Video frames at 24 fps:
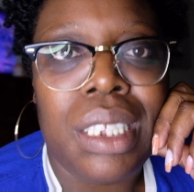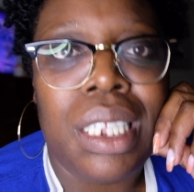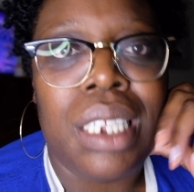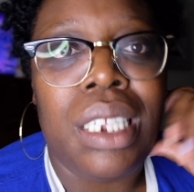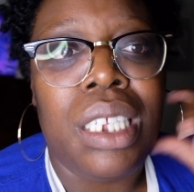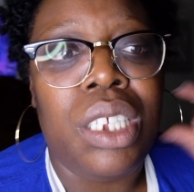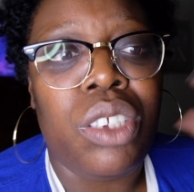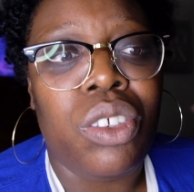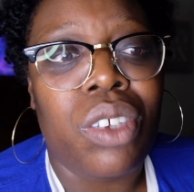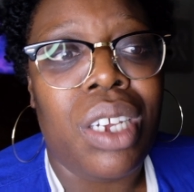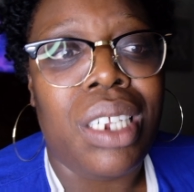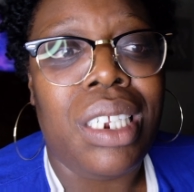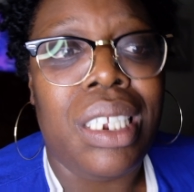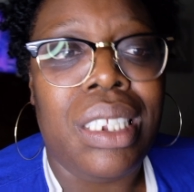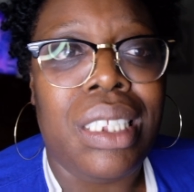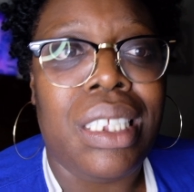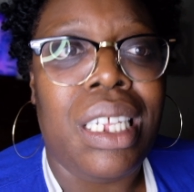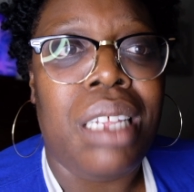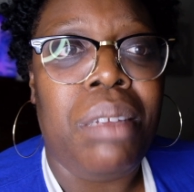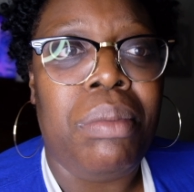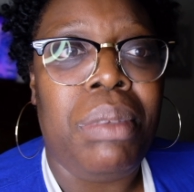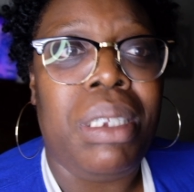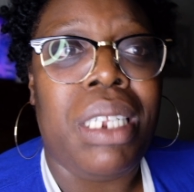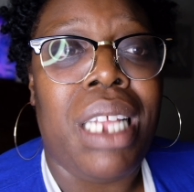And they're trying to
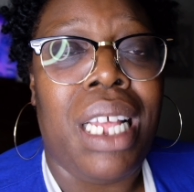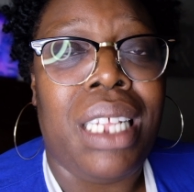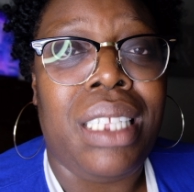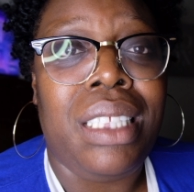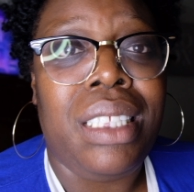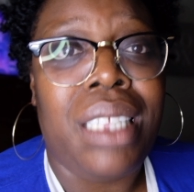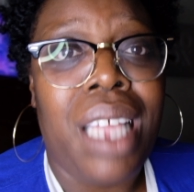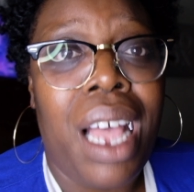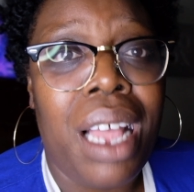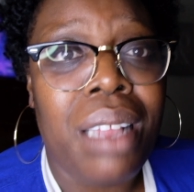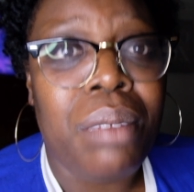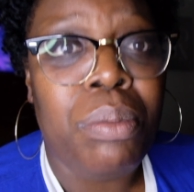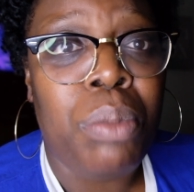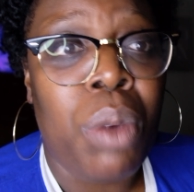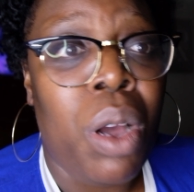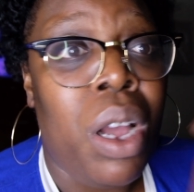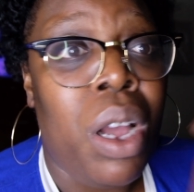tell me that